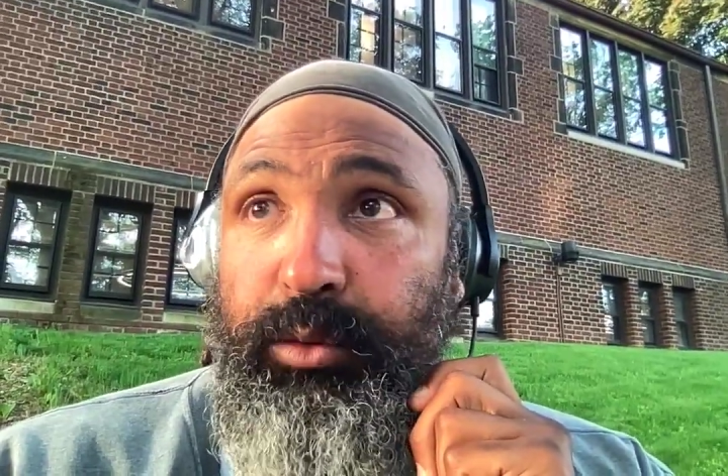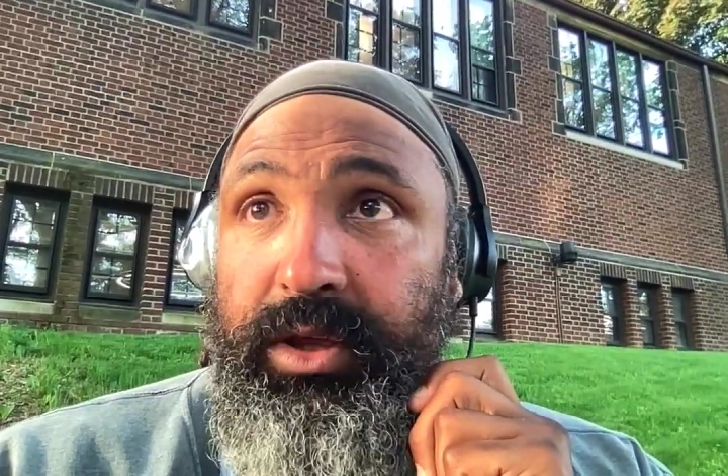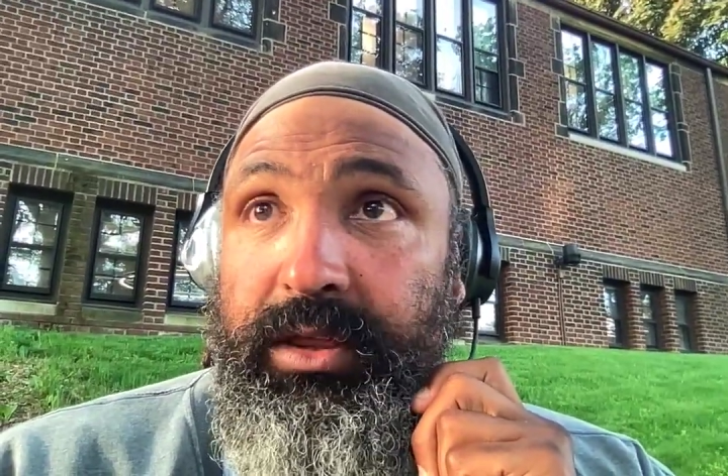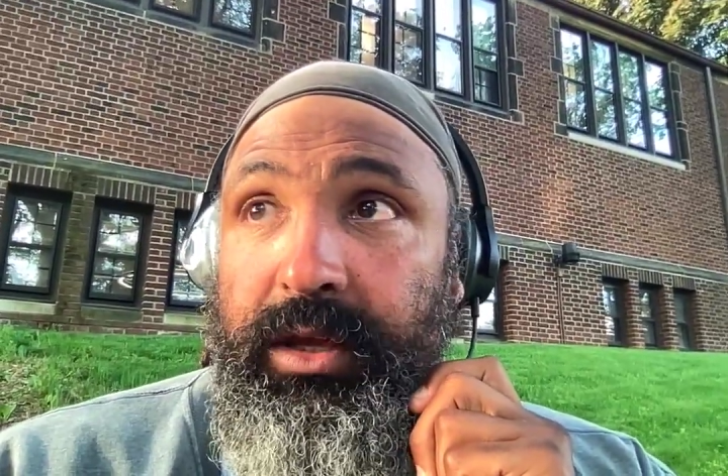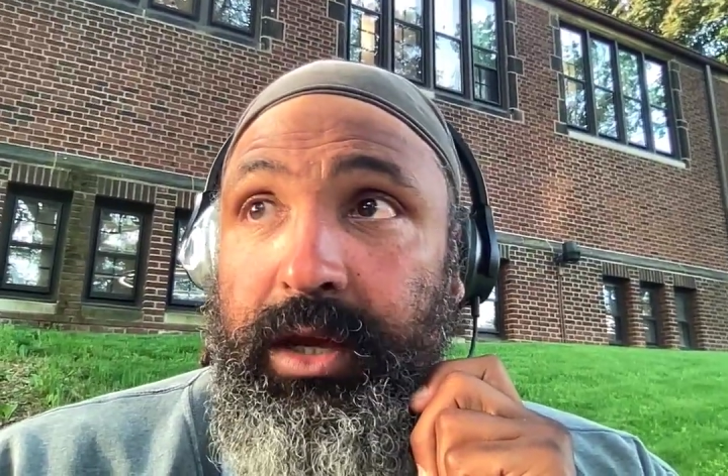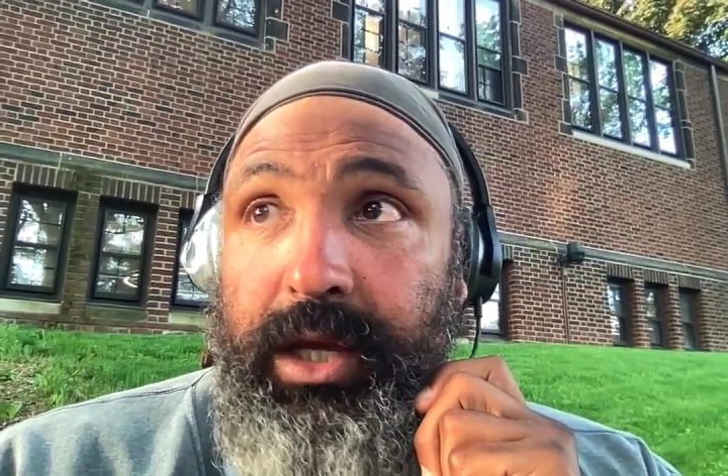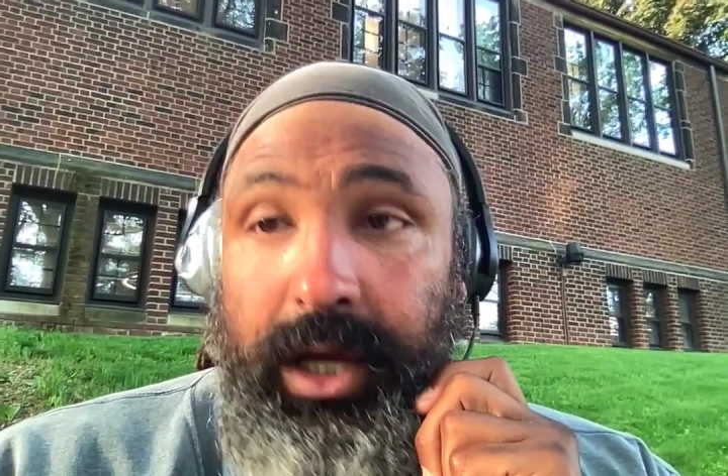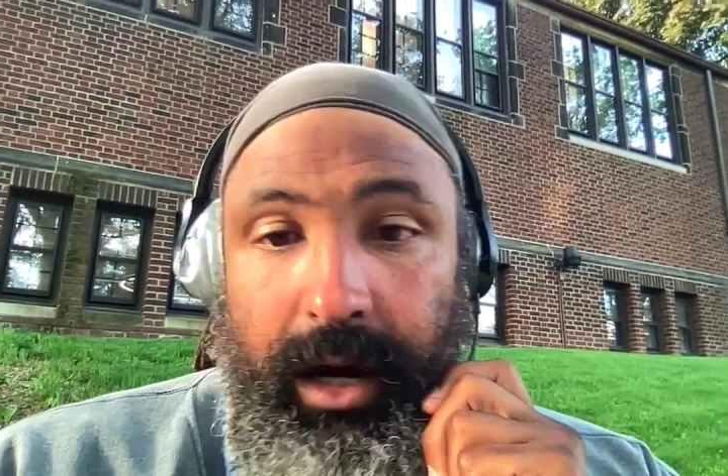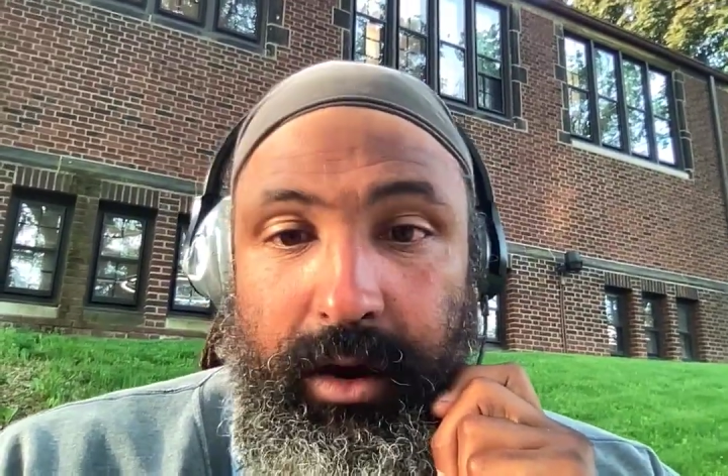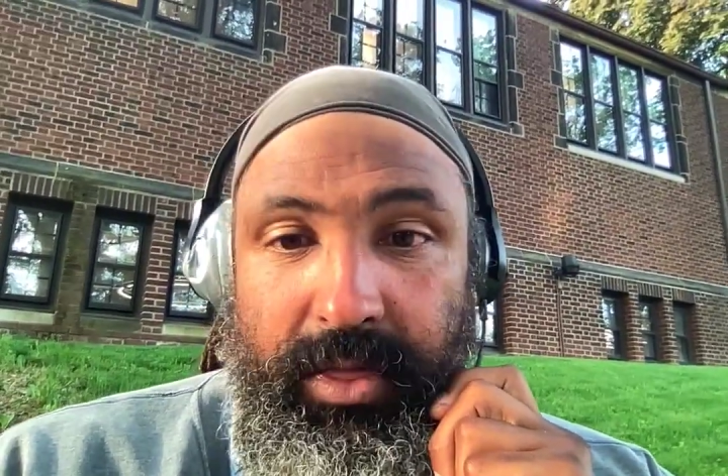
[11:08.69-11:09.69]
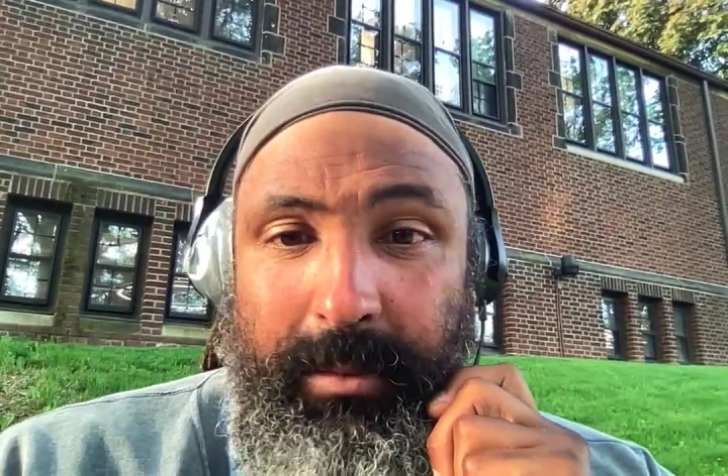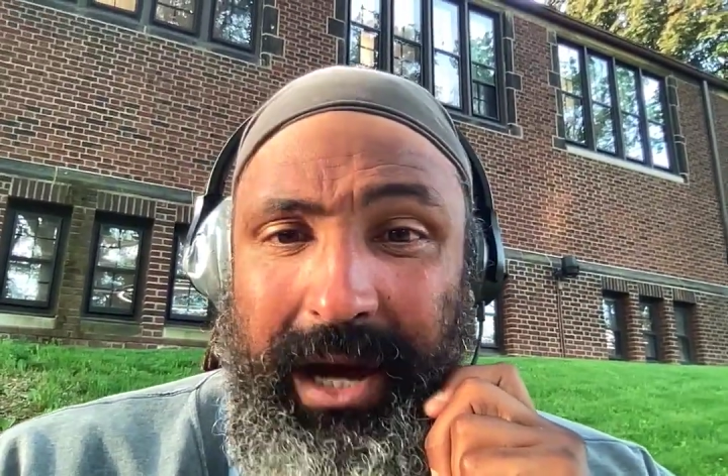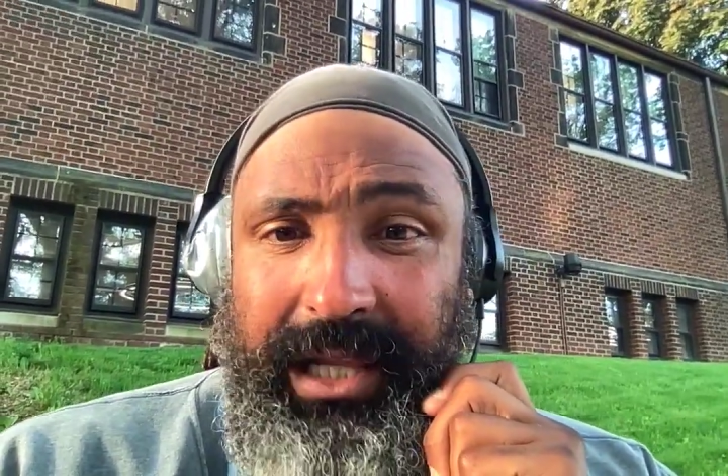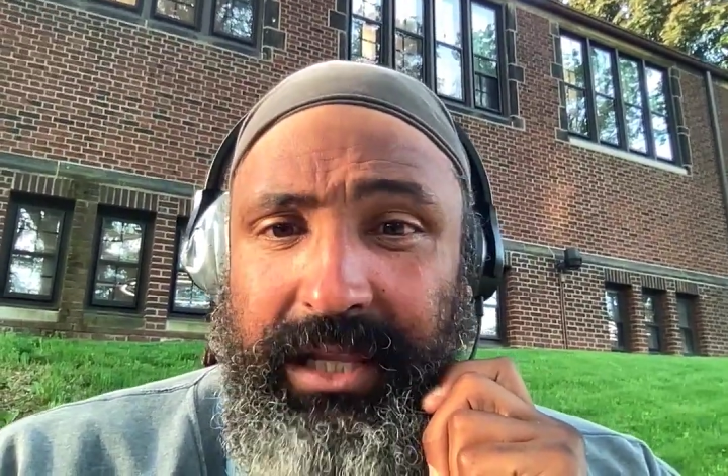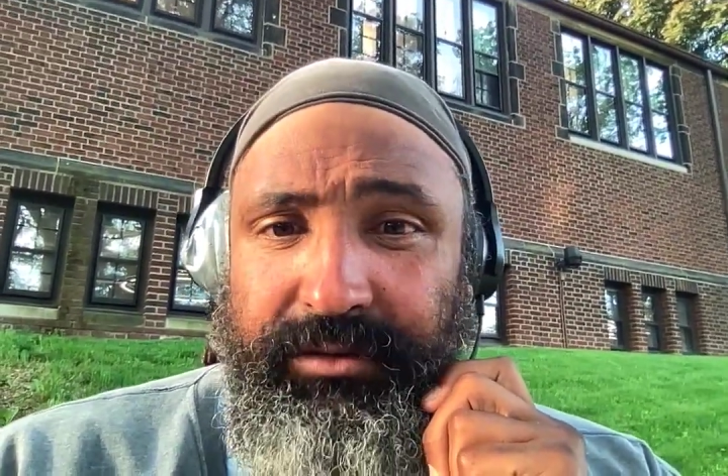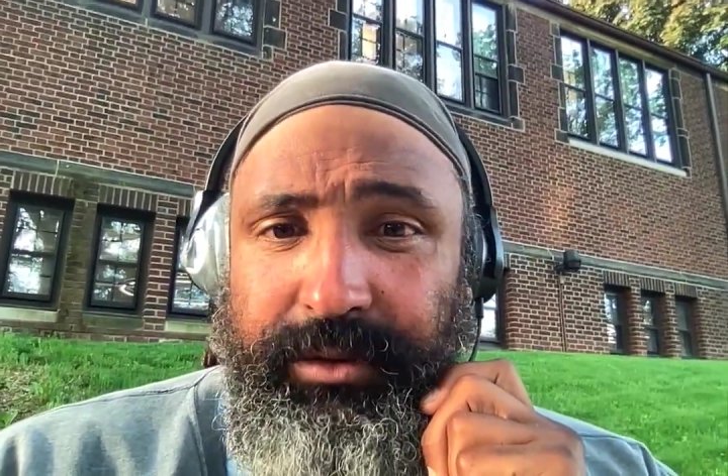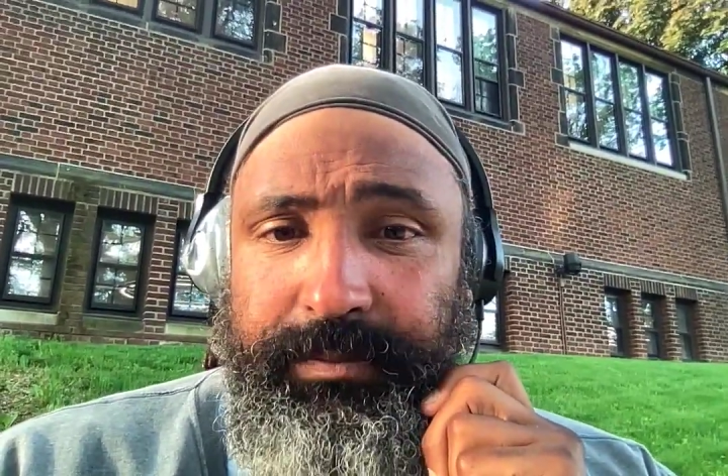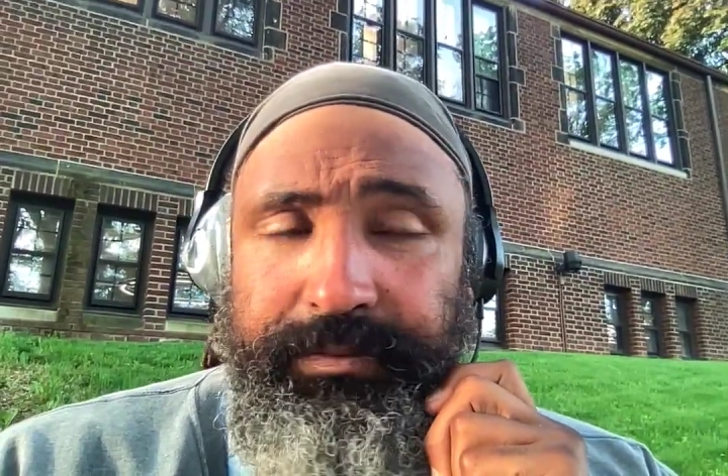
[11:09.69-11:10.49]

with on the mind level?